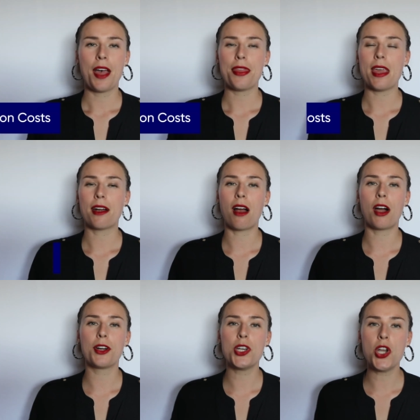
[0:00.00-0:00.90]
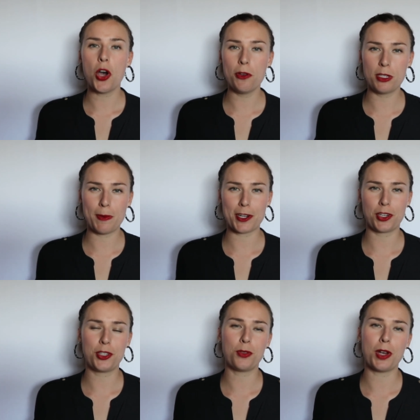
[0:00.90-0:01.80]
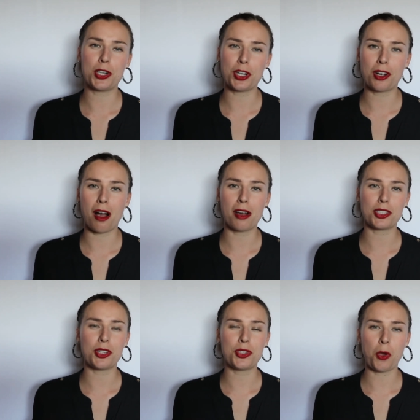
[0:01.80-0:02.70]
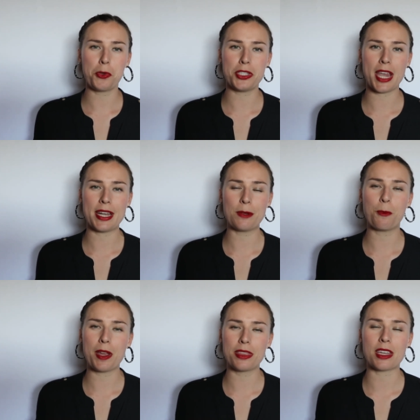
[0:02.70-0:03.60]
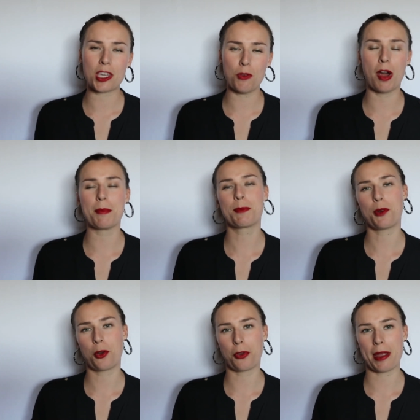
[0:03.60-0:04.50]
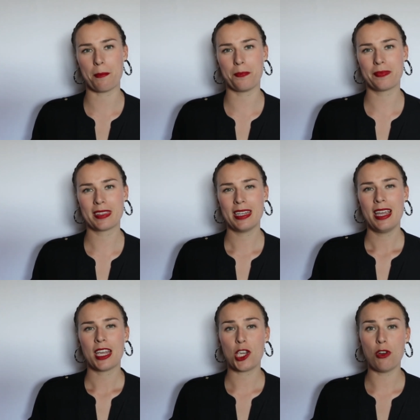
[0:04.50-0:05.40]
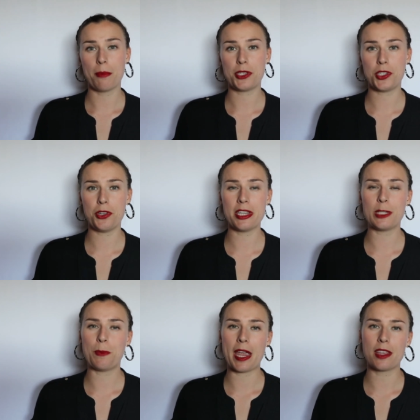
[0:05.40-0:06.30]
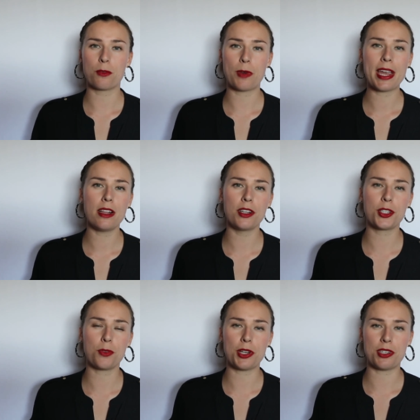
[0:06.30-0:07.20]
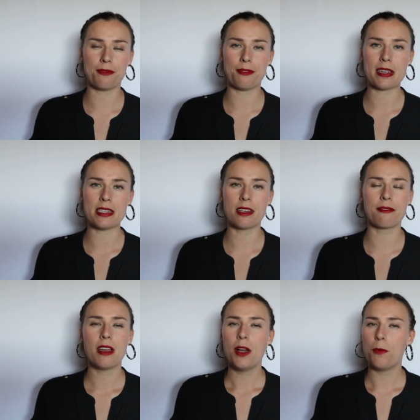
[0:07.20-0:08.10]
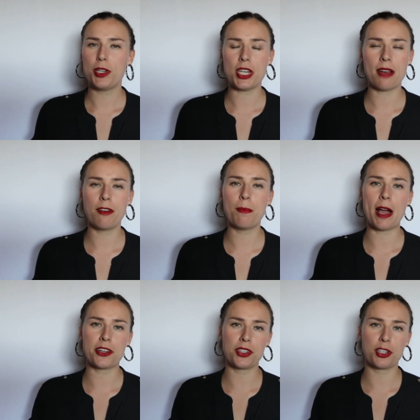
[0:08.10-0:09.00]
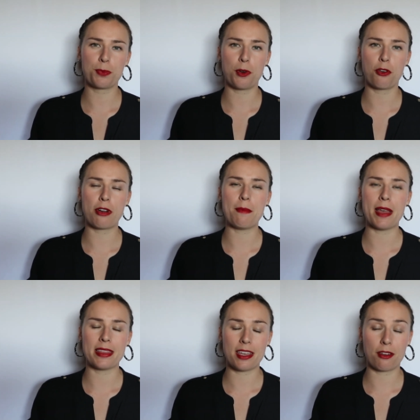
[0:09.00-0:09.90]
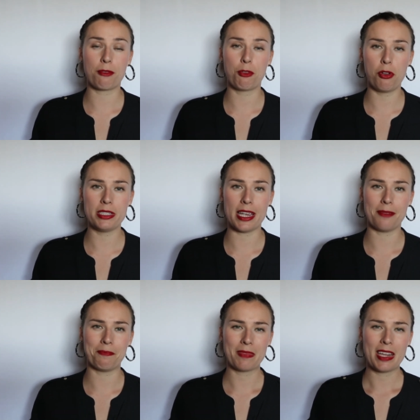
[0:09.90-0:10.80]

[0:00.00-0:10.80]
There are no special tuition costs associated with the QuARMS program. QuARMS students pay the regular tuition fees of whichever bachelor's program that they're enrolled in.